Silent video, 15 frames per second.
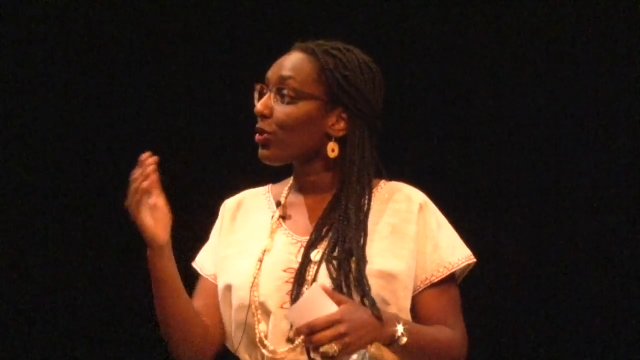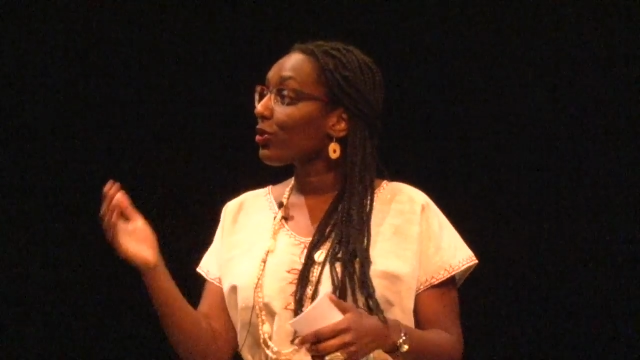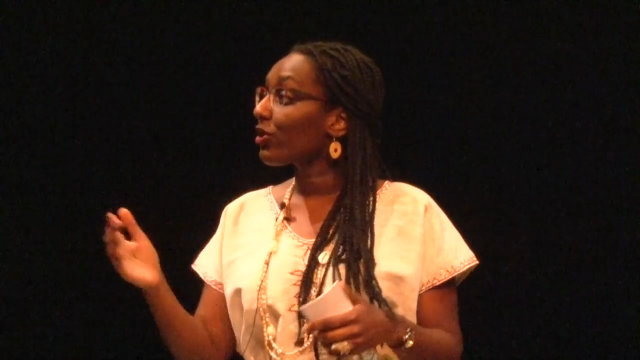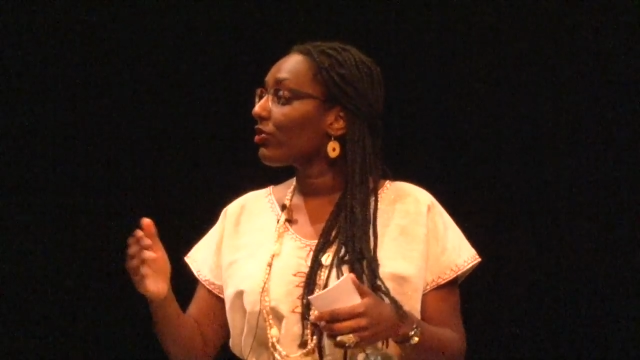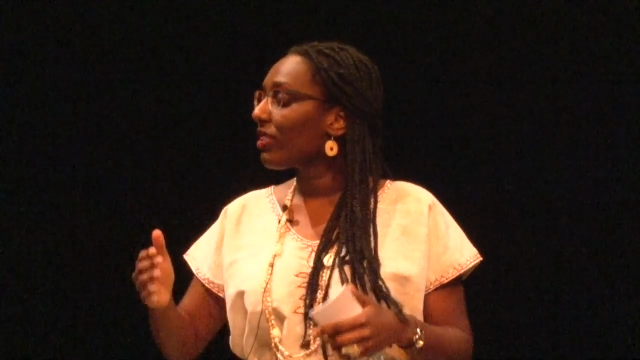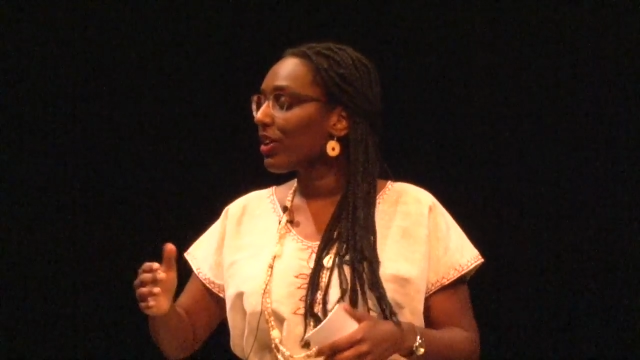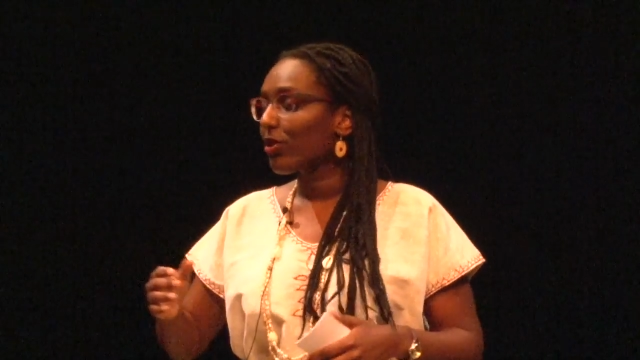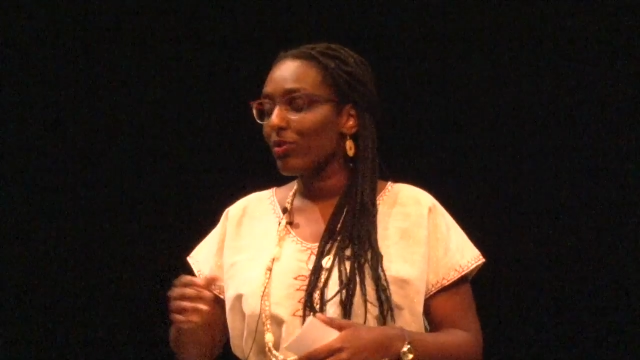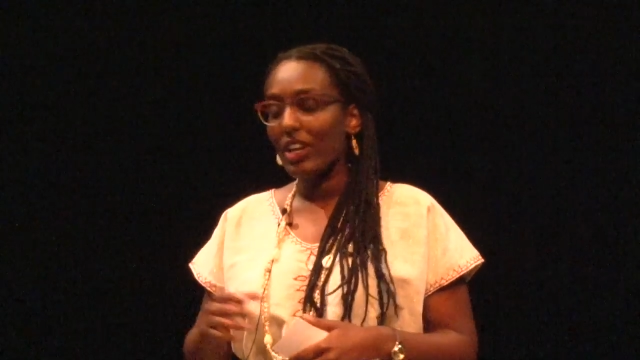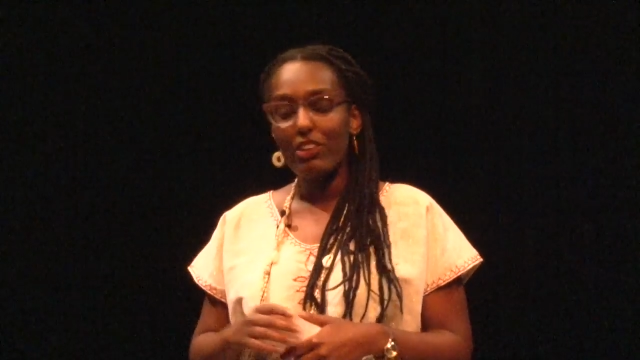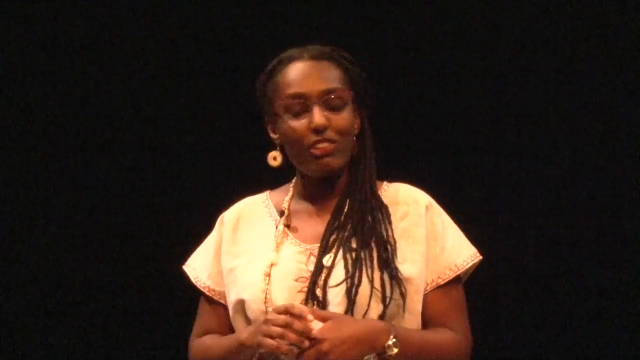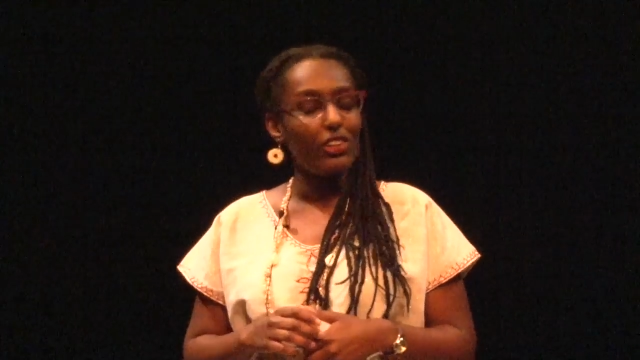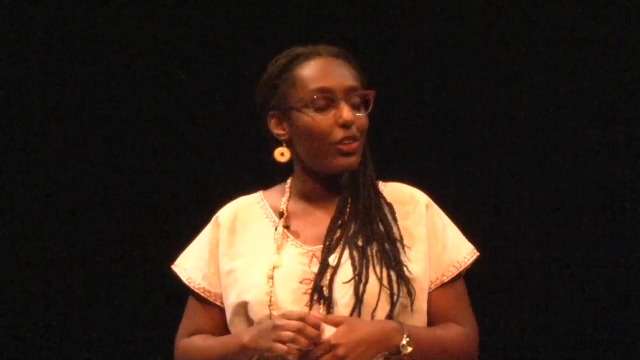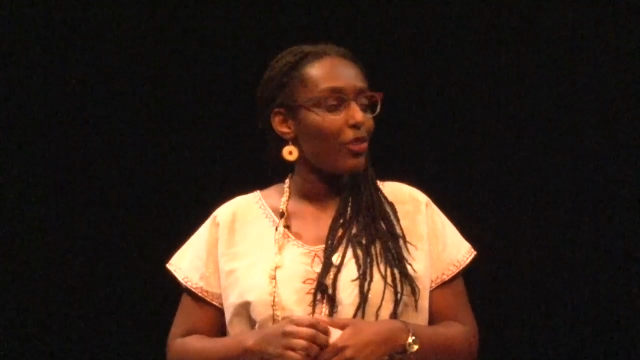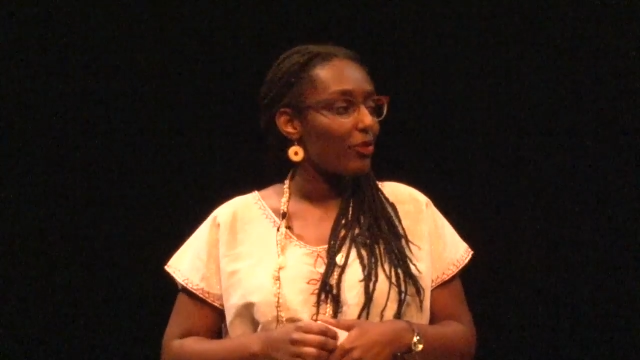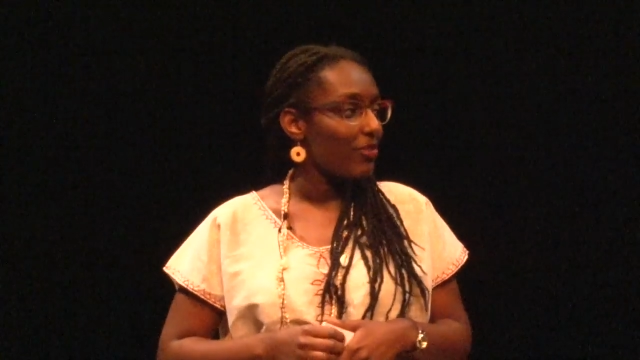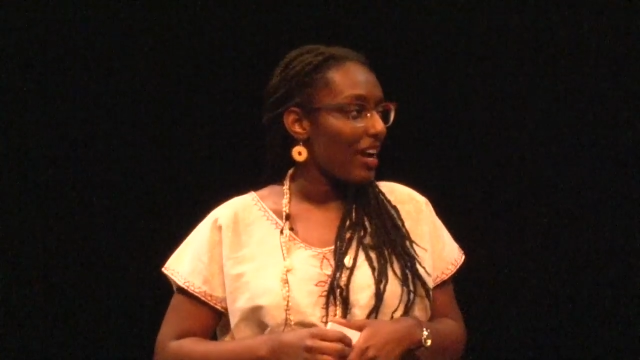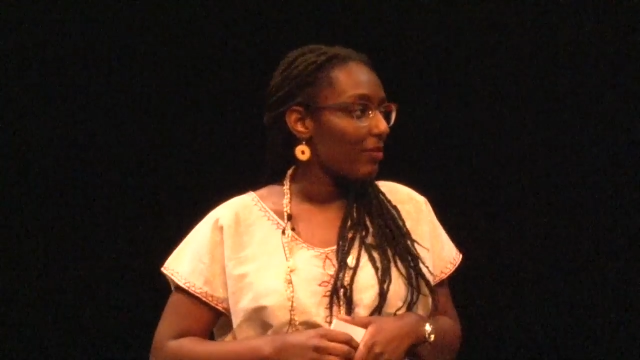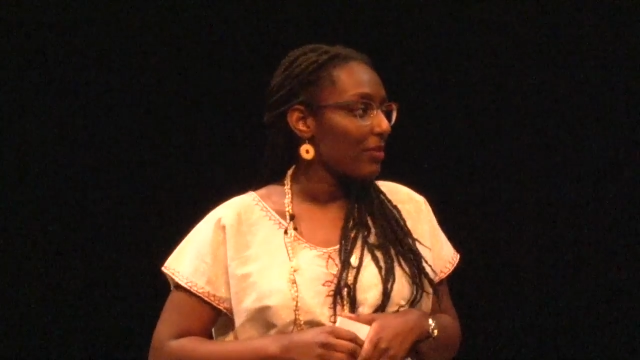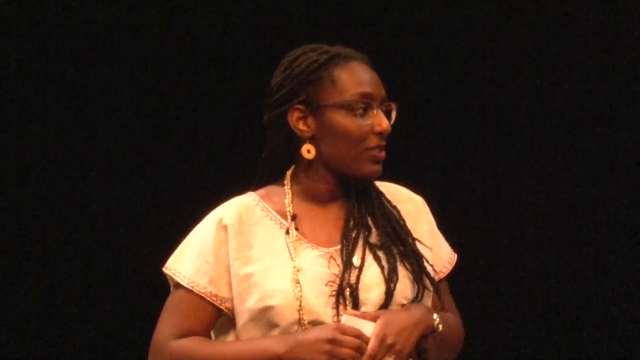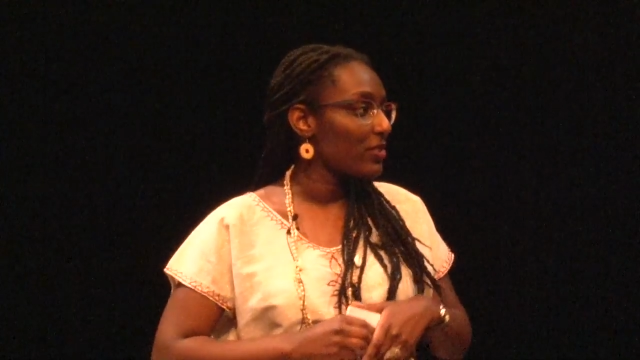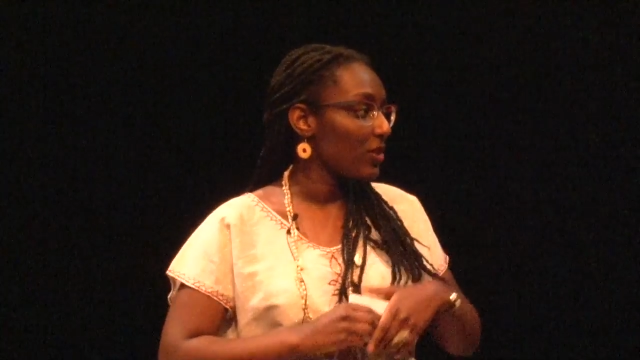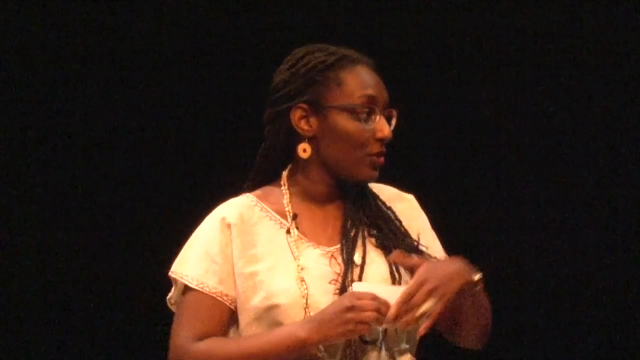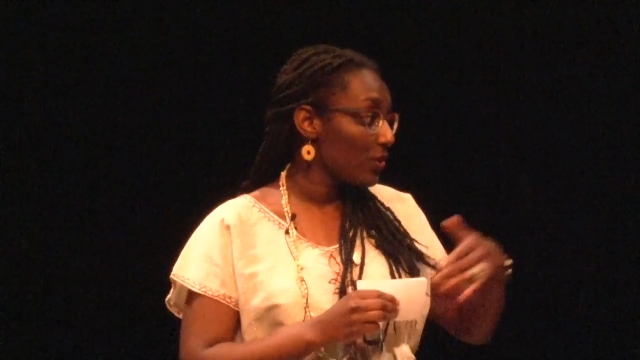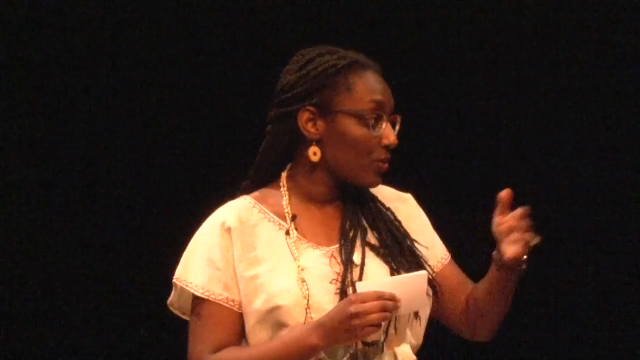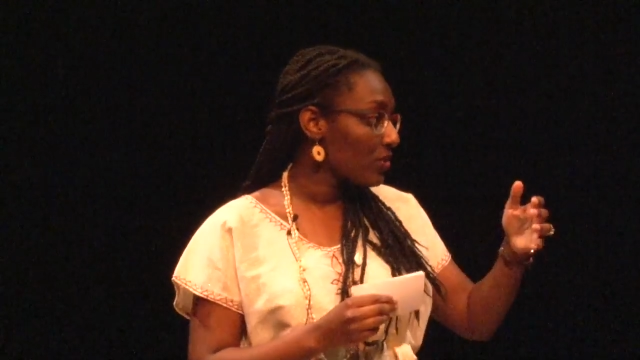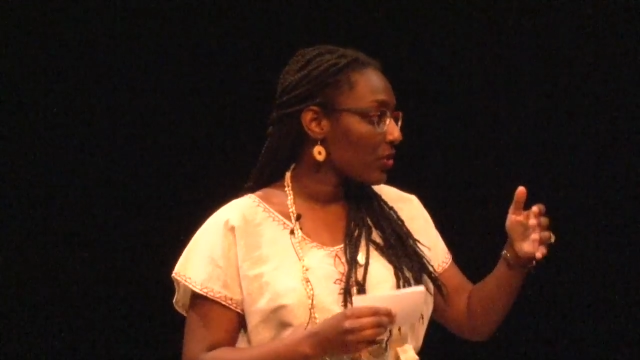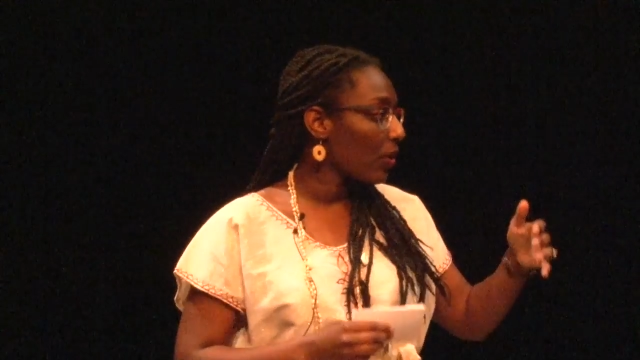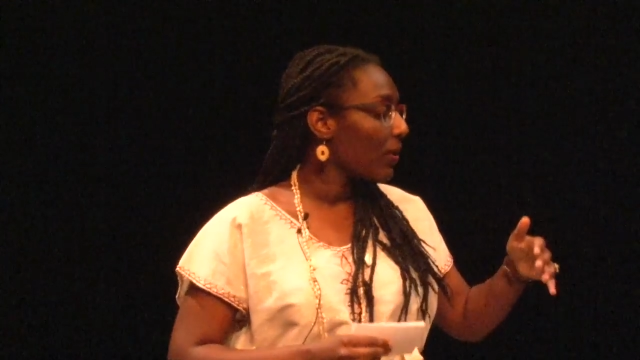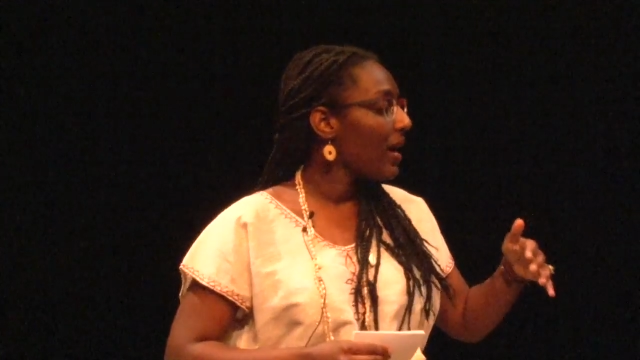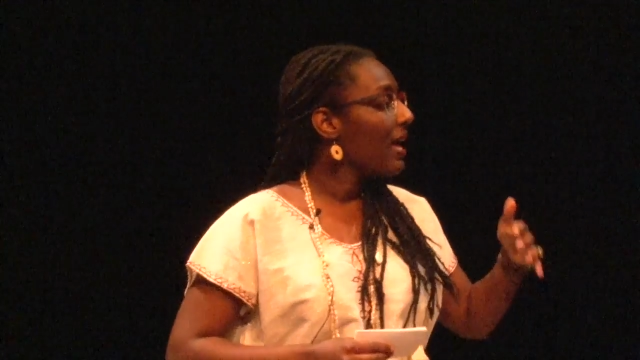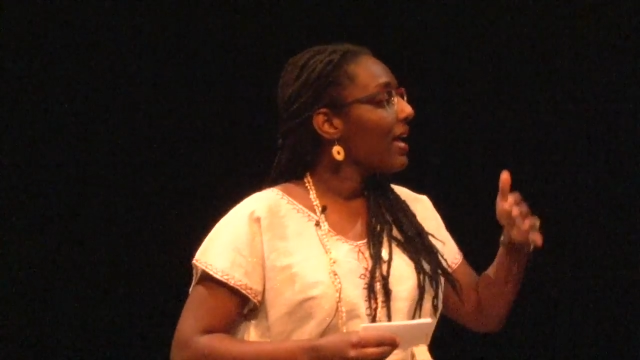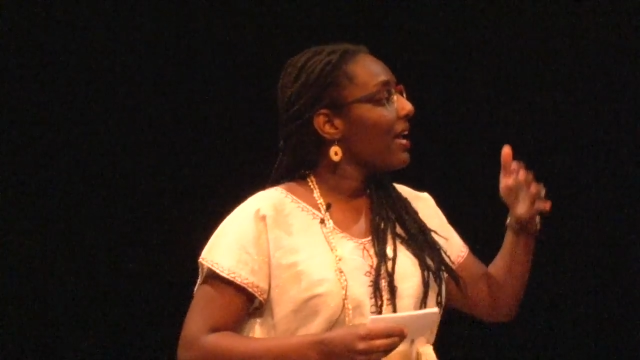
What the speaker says: third generation in their families to do so.